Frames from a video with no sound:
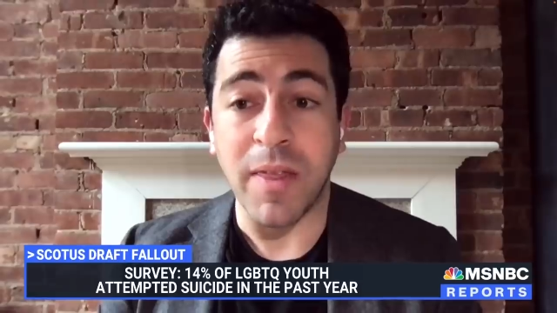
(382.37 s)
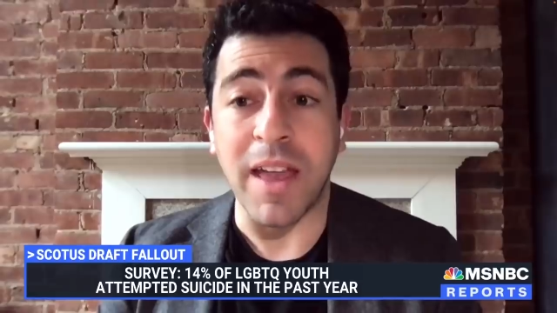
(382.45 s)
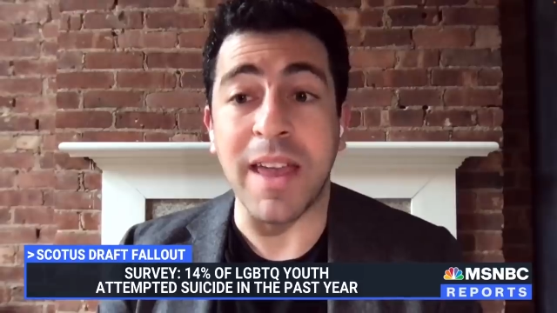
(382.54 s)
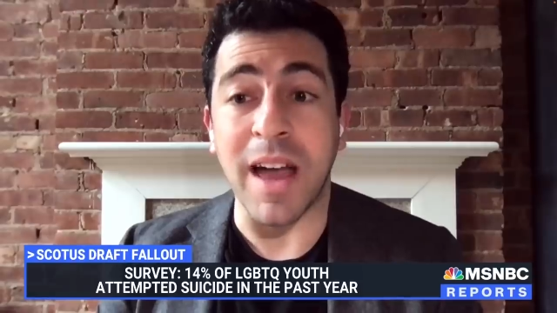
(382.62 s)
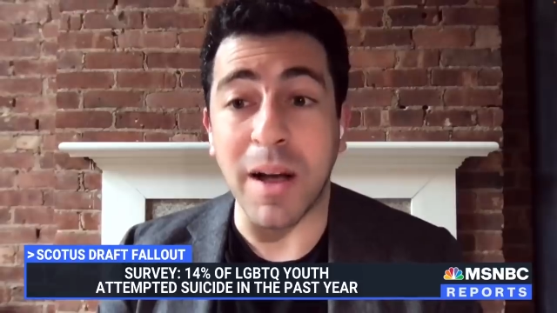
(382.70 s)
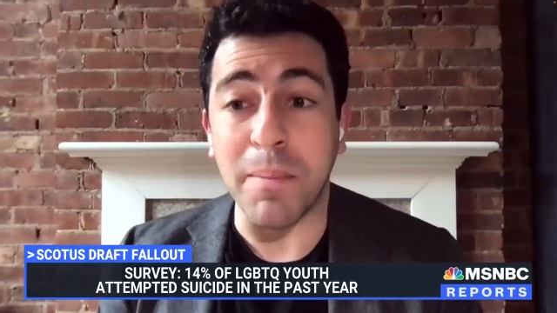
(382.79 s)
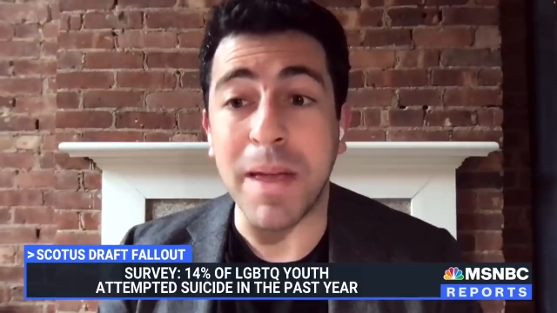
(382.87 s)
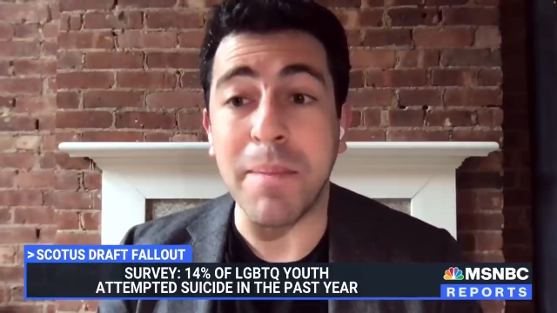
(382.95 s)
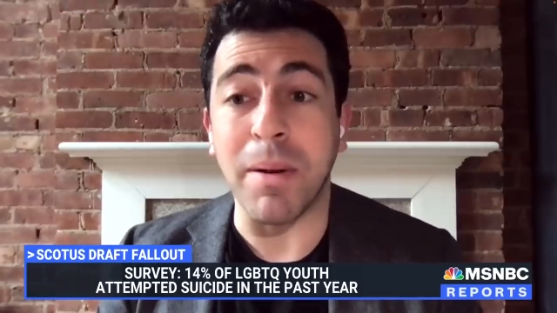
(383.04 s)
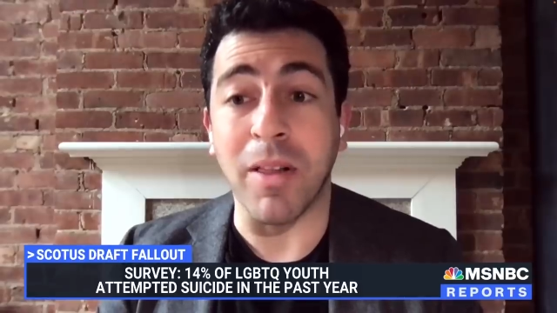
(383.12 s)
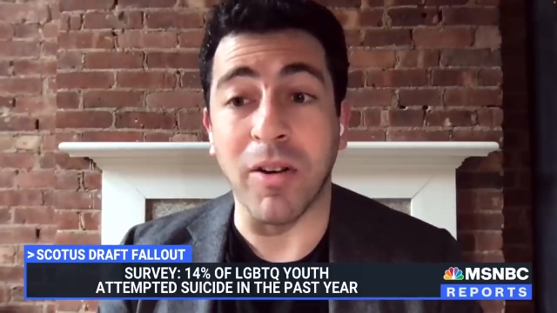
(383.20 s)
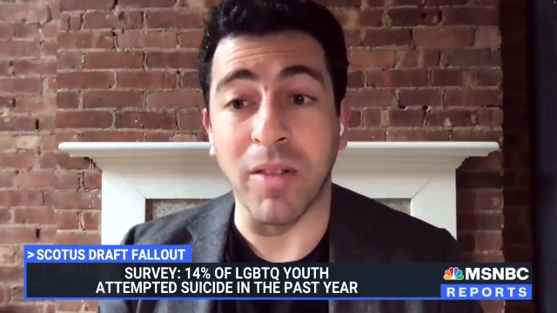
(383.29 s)
that young
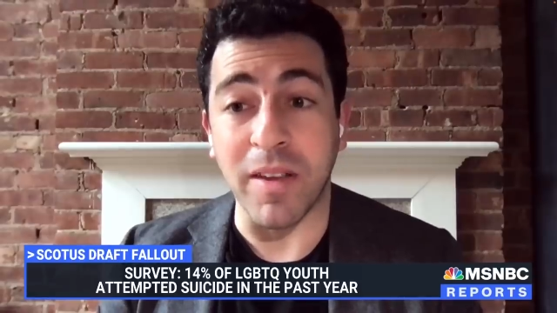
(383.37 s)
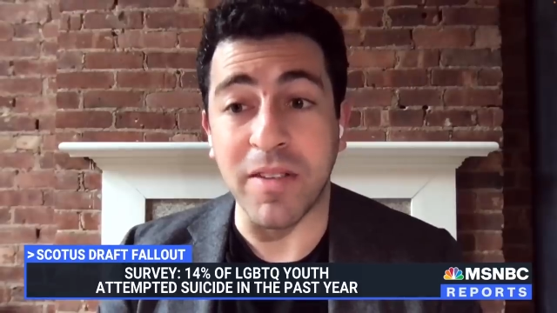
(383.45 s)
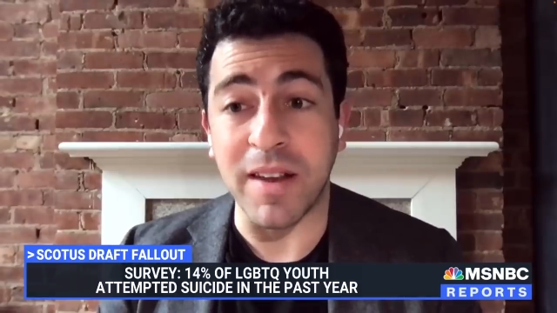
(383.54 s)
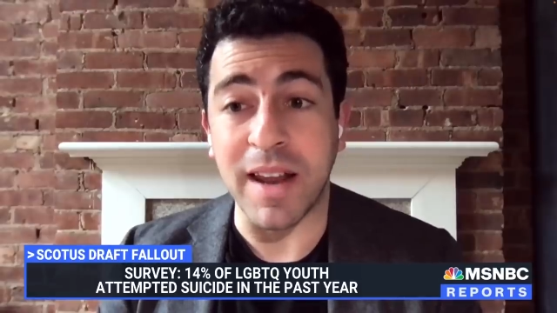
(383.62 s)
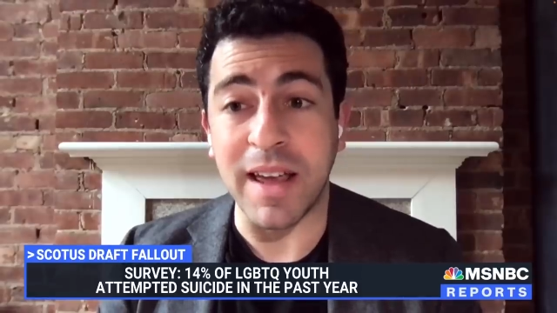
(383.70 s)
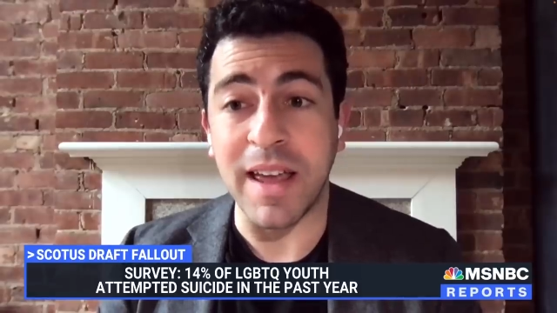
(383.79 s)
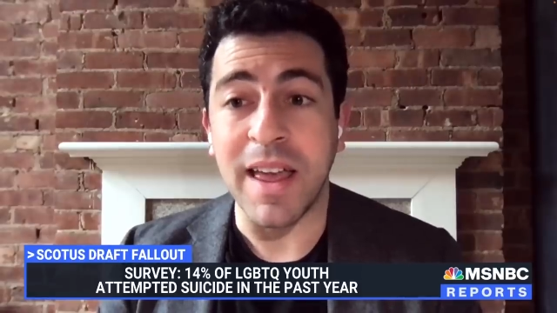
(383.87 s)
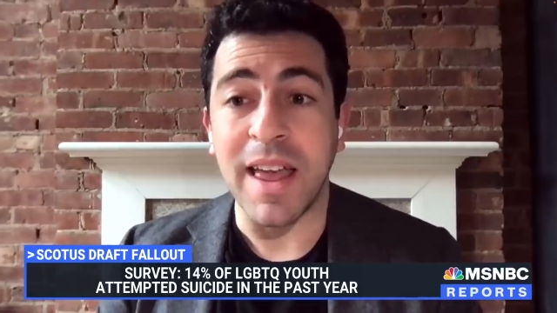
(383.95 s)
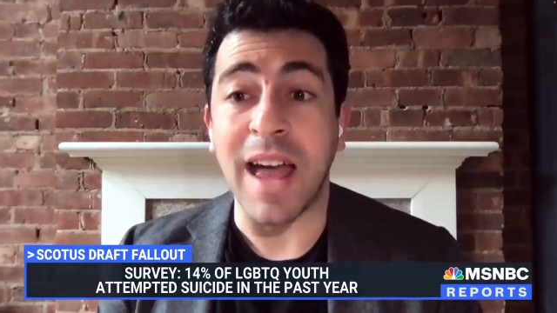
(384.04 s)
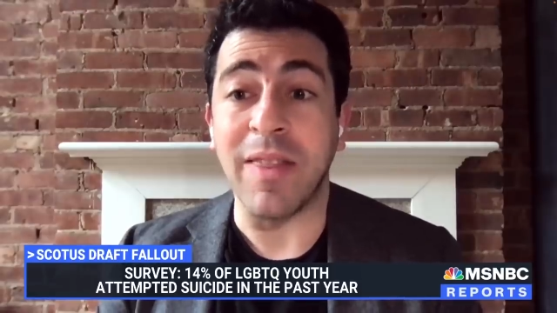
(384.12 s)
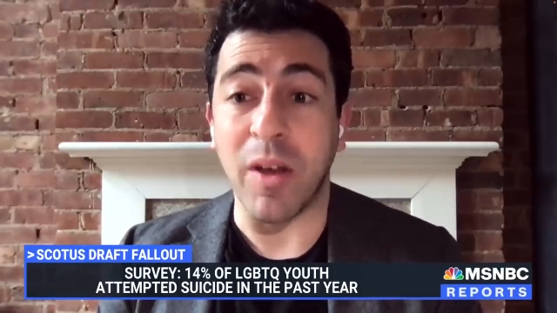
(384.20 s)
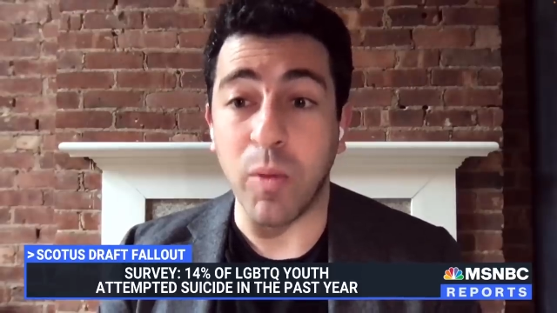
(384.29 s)
people are listening
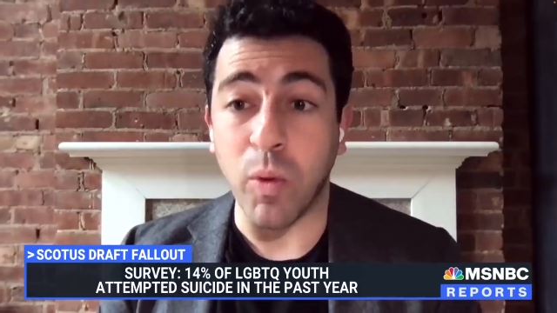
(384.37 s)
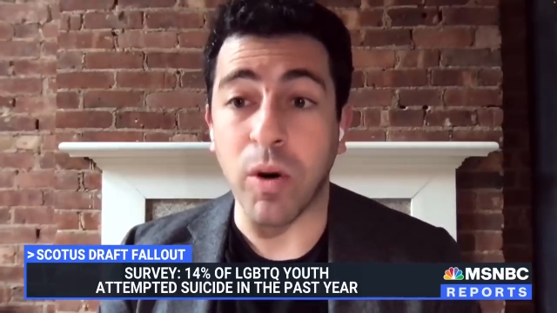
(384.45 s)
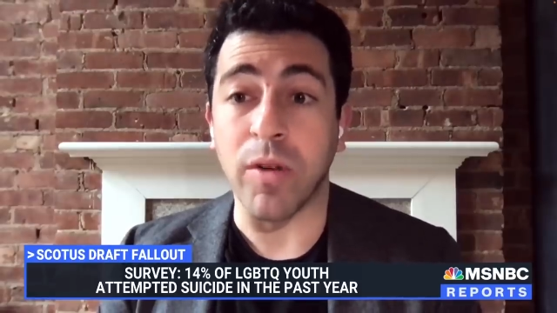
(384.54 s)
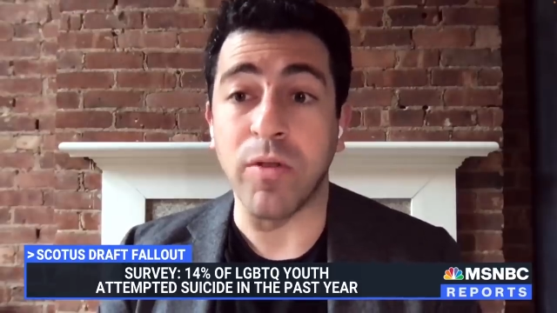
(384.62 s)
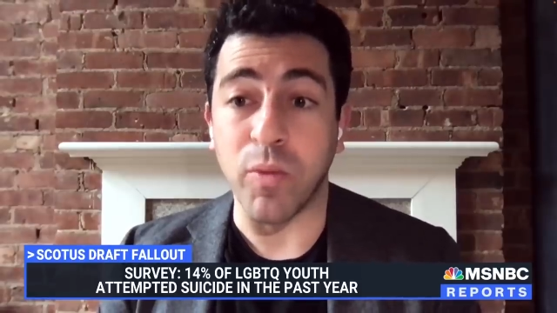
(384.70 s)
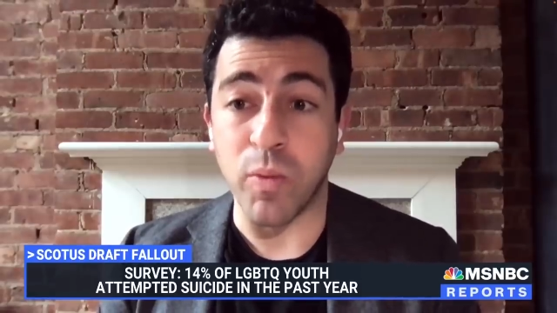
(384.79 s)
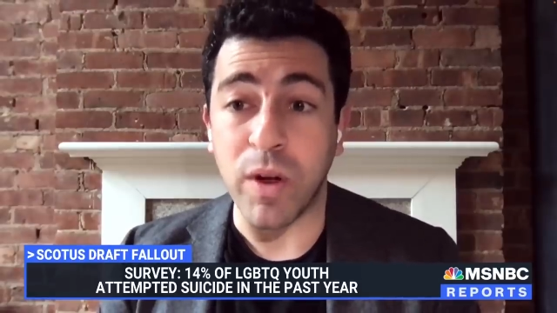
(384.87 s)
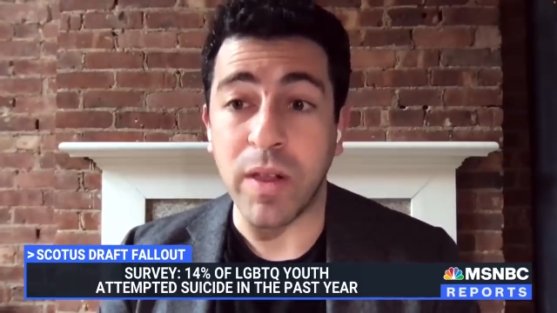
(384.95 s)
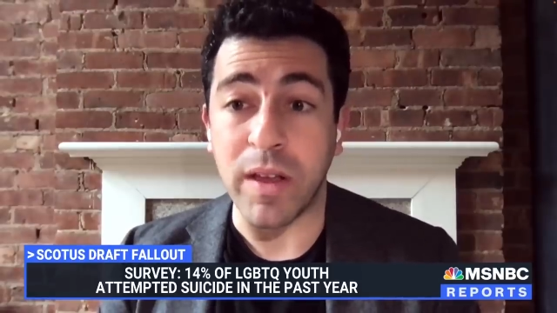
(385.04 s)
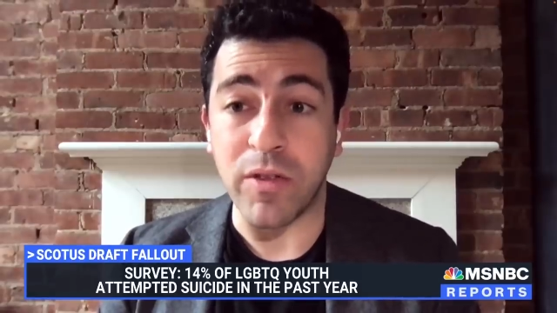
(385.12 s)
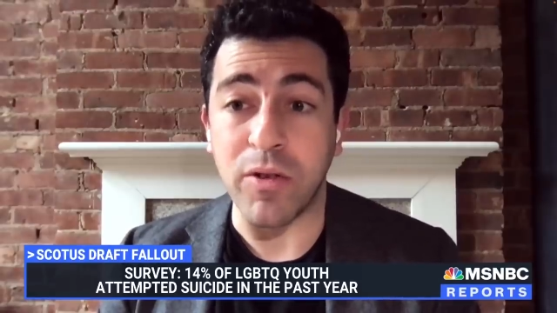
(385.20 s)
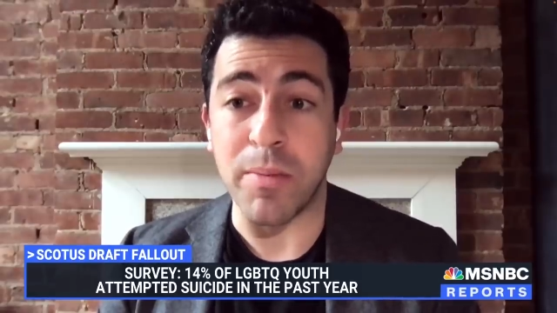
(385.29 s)
and that words
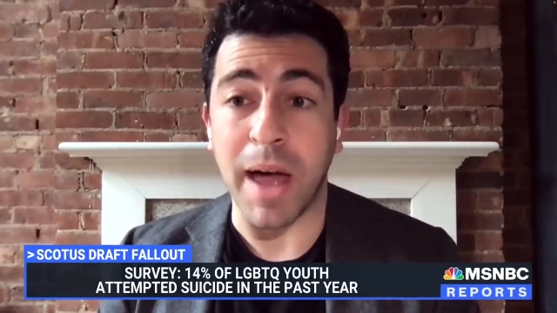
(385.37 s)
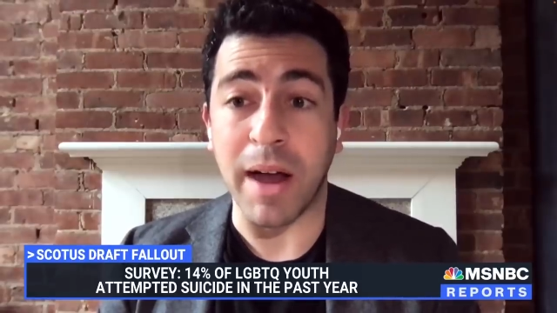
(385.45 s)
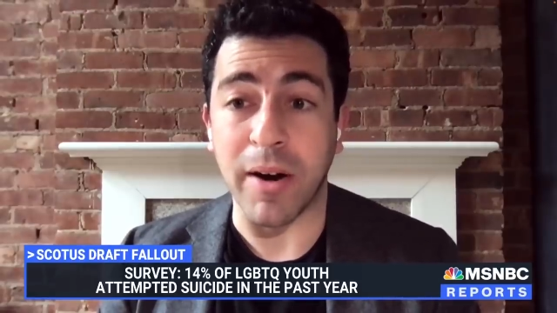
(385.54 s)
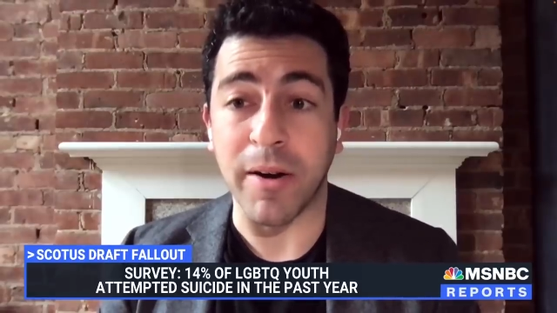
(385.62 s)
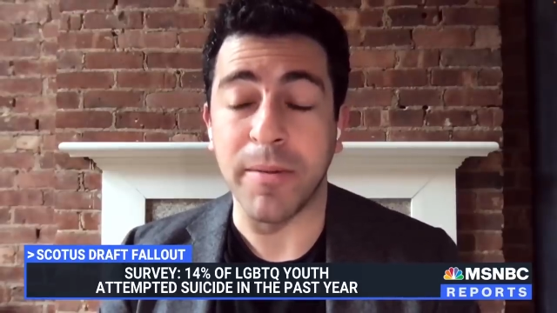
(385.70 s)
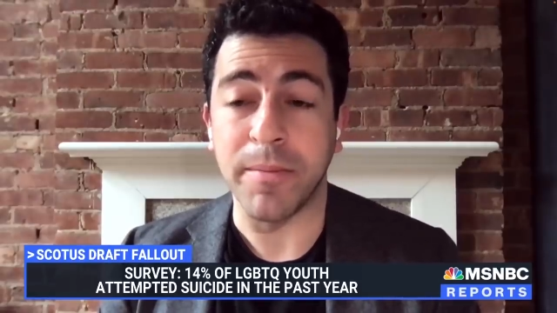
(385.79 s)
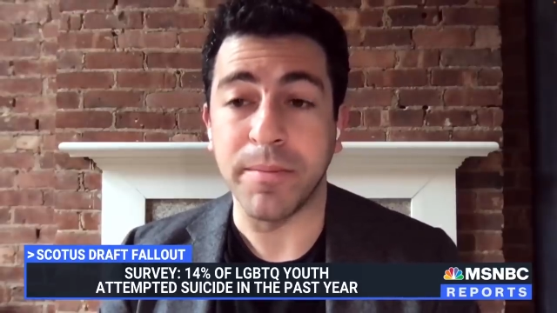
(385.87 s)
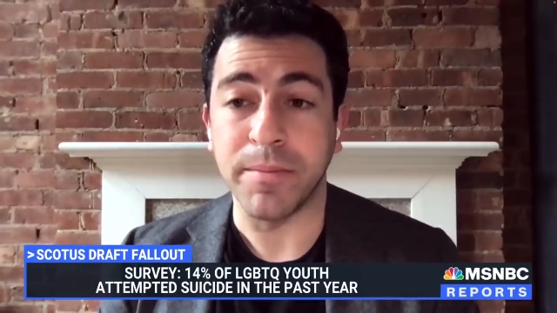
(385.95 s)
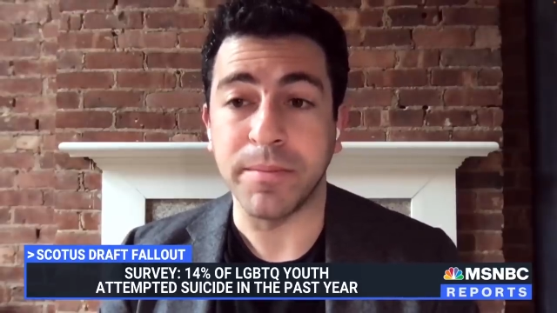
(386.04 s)
really do matter.